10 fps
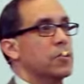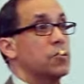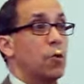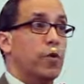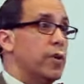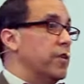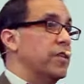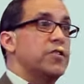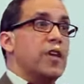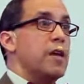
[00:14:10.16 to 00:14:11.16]
So we're in
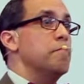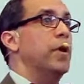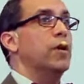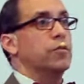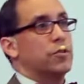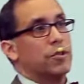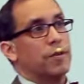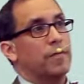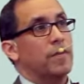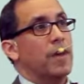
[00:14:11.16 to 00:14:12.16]
the same boat.
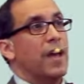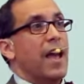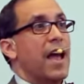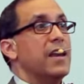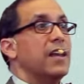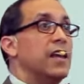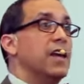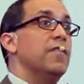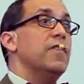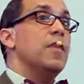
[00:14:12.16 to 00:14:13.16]
And
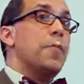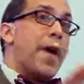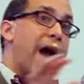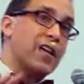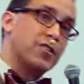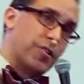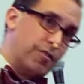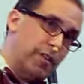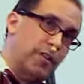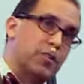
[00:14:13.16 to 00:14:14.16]
even the
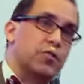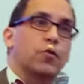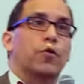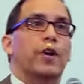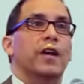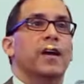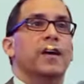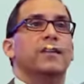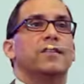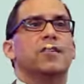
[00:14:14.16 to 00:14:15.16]
pastor in this story
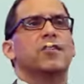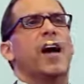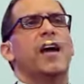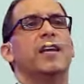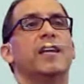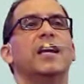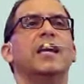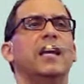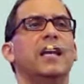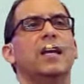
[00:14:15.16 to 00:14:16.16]
decided that
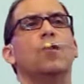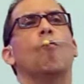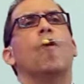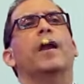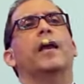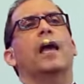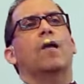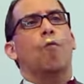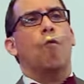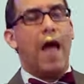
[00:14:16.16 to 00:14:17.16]
he didn't want to
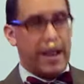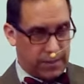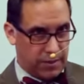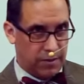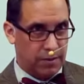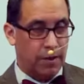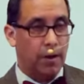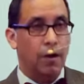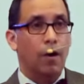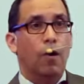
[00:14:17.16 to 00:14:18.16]
get wet
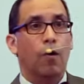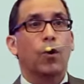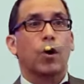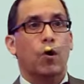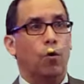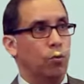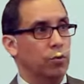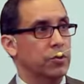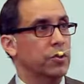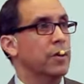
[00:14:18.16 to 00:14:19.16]
or
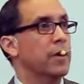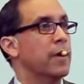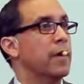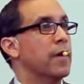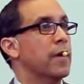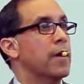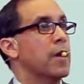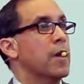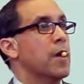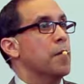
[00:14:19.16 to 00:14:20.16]
cold.
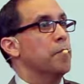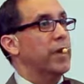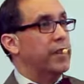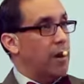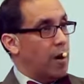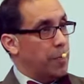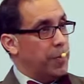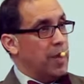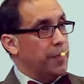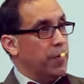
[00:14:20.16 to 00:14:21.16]
But there are
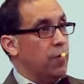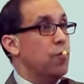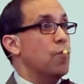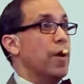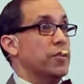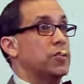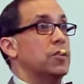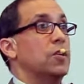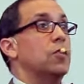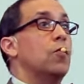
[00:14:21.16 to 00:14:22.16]
people who are
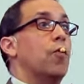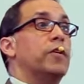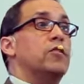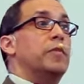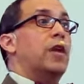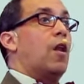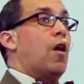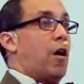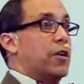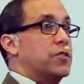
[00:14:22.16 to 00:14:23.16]
still going to be
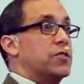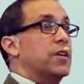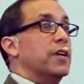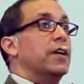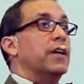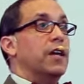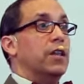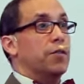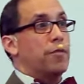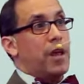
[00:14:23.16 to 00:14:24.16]
lost
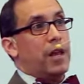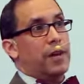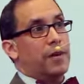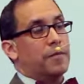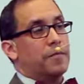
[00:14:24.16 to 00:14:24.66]
in the rain.